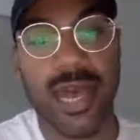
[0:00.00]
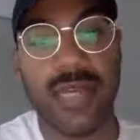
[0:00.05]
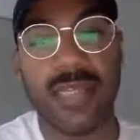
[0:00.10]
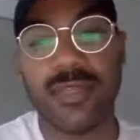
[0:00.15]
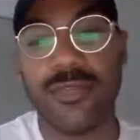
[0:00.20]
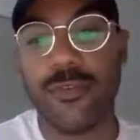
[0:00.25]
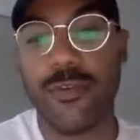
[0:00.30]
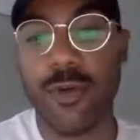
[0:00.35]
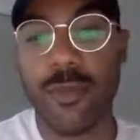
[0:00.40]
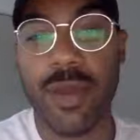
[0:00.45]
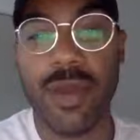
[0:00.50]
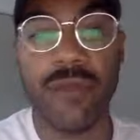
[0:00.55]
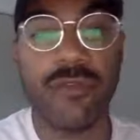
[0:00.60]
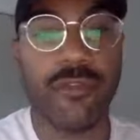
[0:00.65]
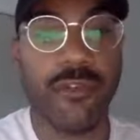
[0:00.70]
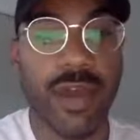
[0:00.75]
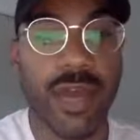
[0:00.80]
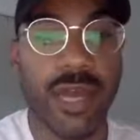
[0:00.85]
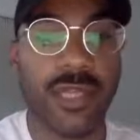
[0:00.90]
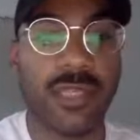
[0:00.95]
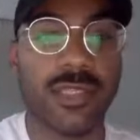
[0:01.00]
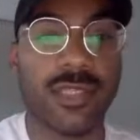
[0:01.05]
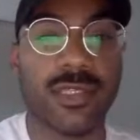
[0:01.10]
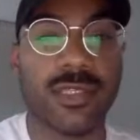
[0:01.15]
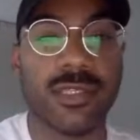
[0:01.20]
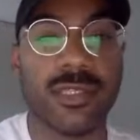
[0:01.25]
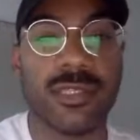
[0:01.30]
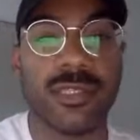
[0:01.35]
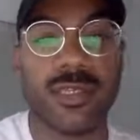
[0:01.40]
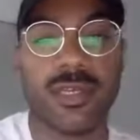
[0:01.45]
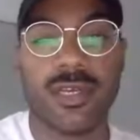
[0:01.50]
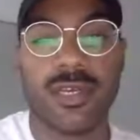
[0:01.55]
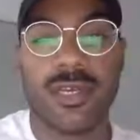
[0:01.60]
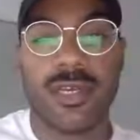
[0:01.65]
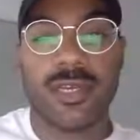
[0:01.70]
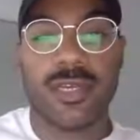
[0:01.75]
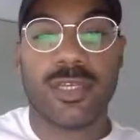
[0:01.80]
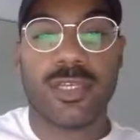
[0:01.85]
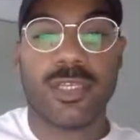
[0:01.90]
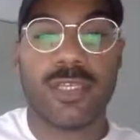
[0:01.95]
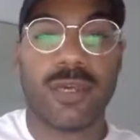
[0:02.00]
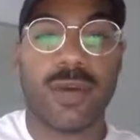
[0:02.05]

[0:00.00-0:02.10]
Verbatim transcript: As for my friends, mm-hmm.